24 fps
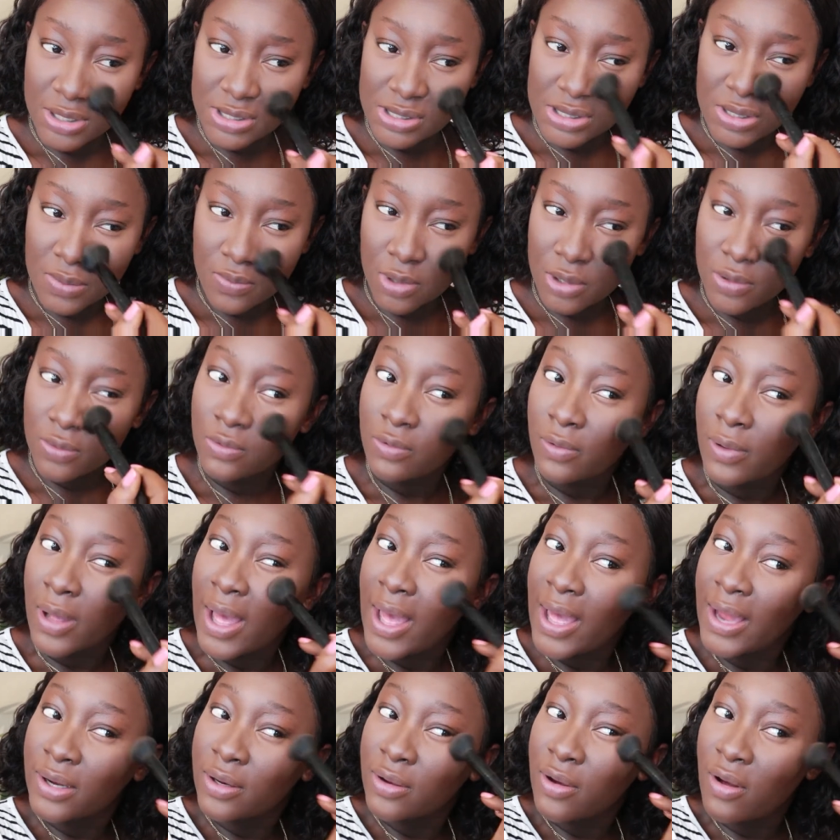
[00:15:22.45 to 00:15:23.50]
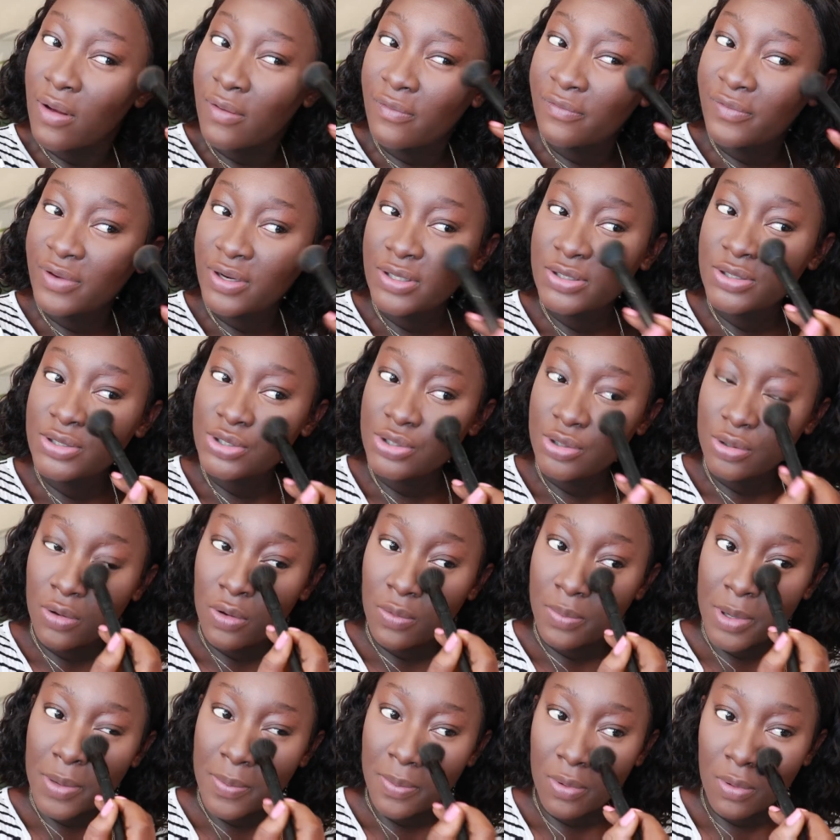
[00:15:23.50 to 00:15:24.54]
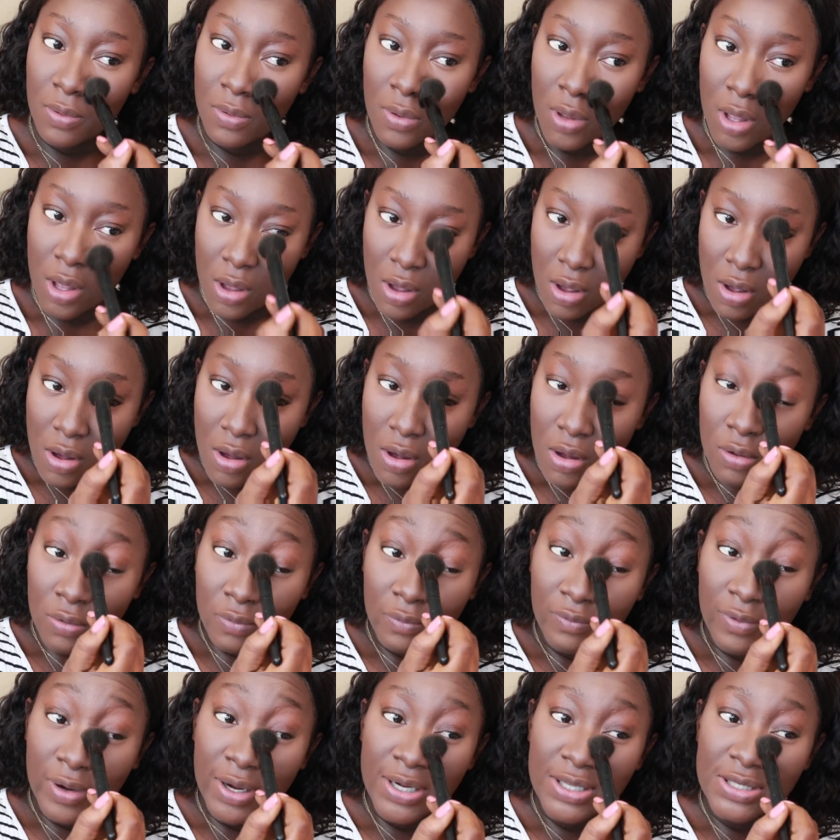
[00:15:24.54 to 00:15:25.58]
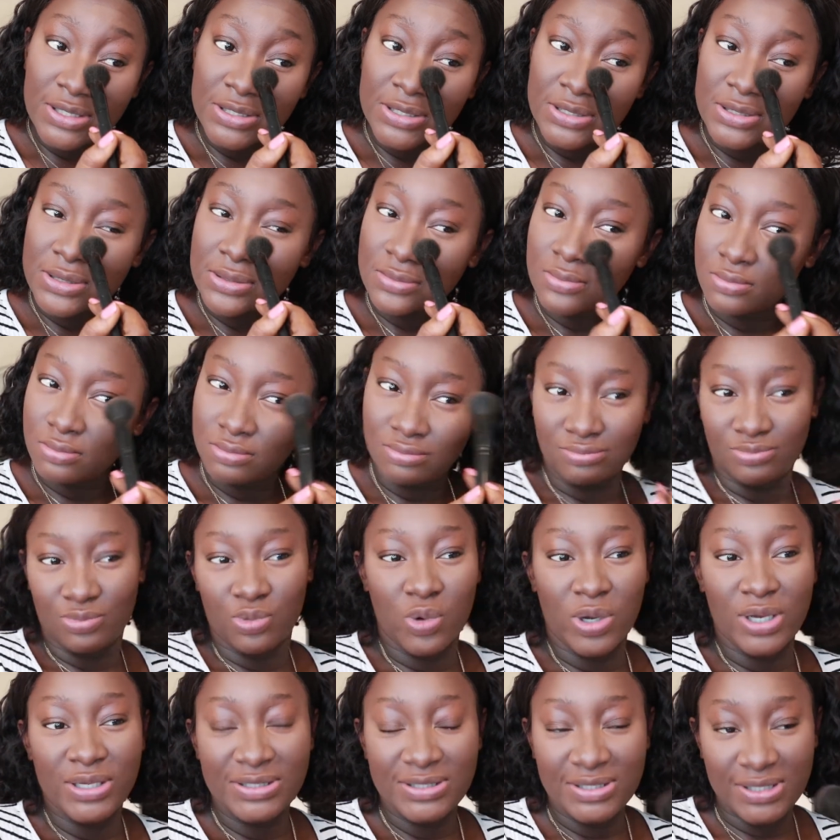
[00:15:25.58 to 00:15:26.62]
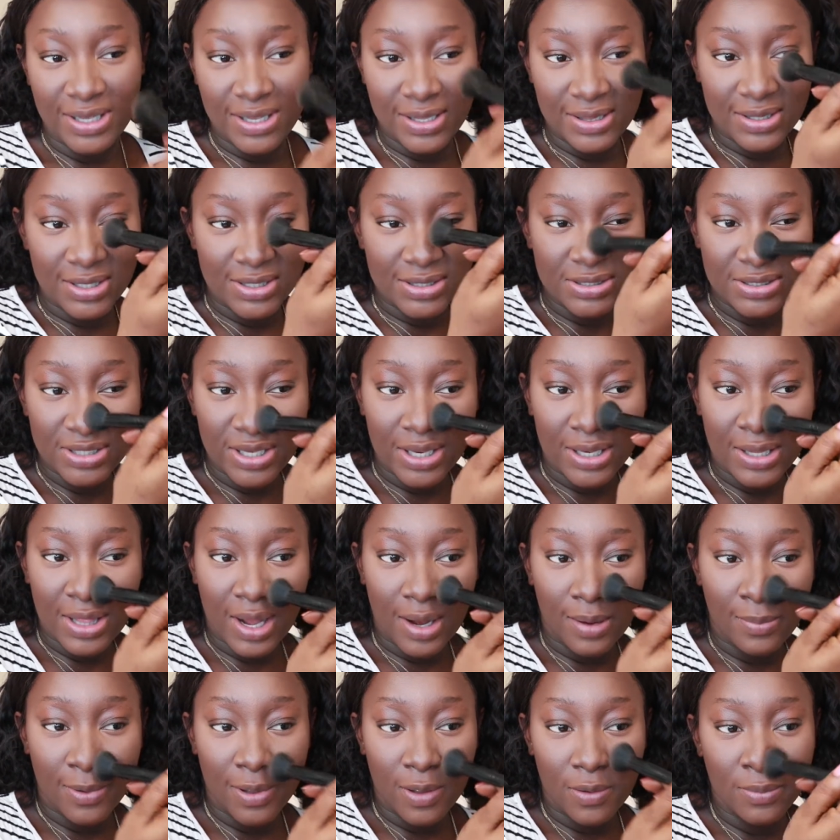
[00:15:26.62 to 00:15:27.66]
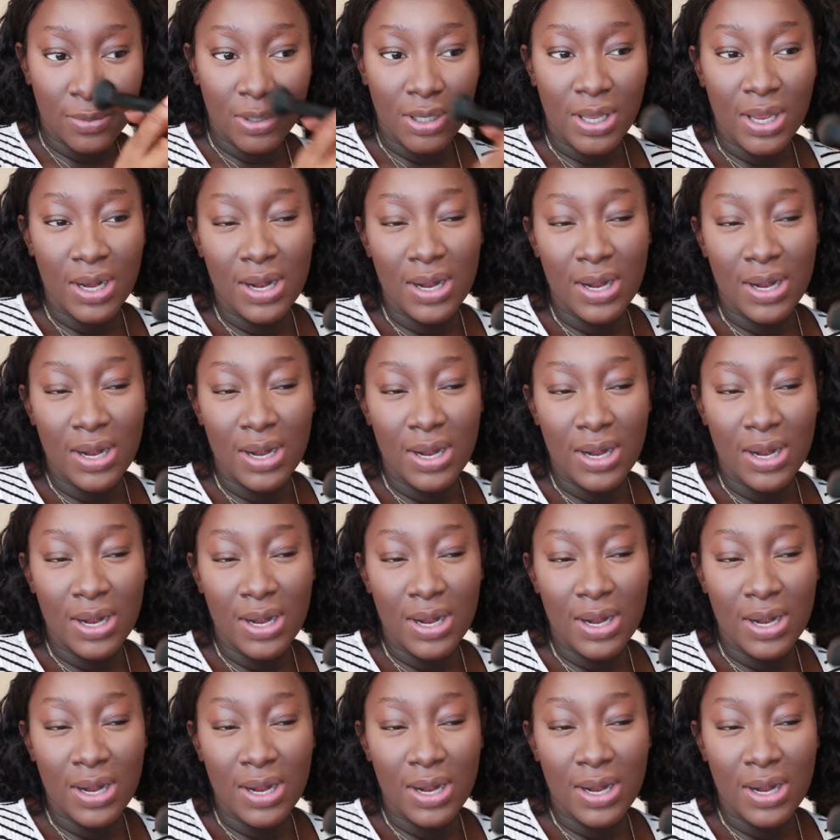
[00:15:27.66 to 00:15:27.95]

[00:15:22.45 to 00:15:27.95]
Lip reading: someone who had confidence. You know, people already were saying things like that about me.